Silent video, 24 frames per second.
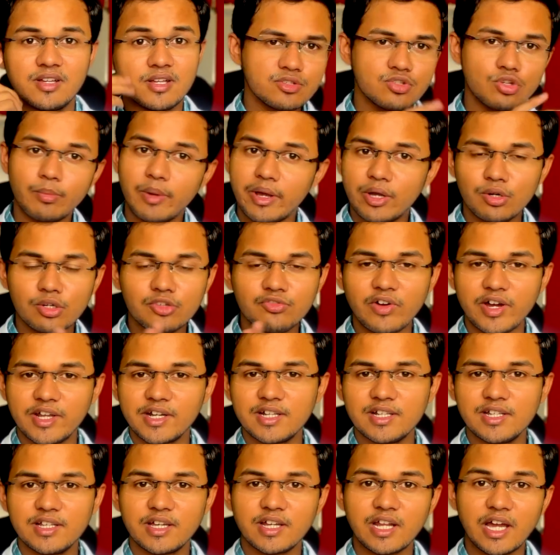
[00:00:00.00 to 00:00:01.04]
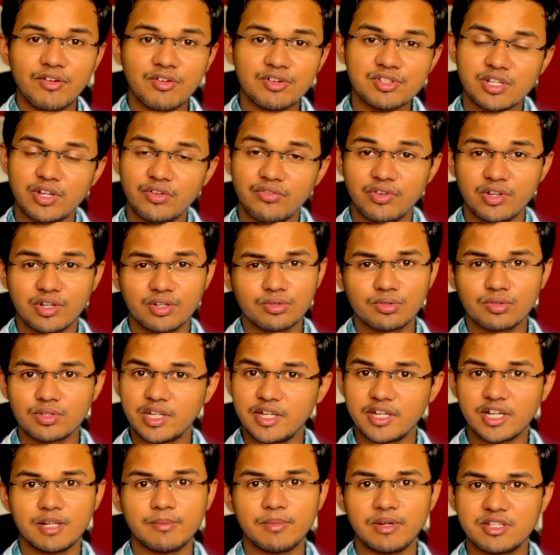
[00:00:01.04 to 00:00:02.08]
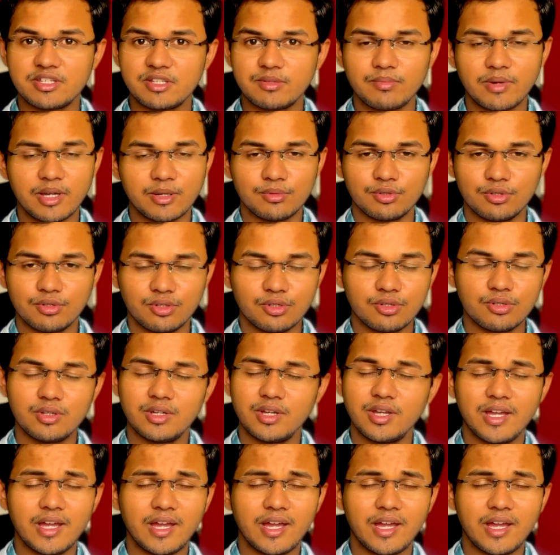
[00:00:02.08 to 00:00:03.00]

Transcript: So my whole final year I was referring to clinical medicine by Volor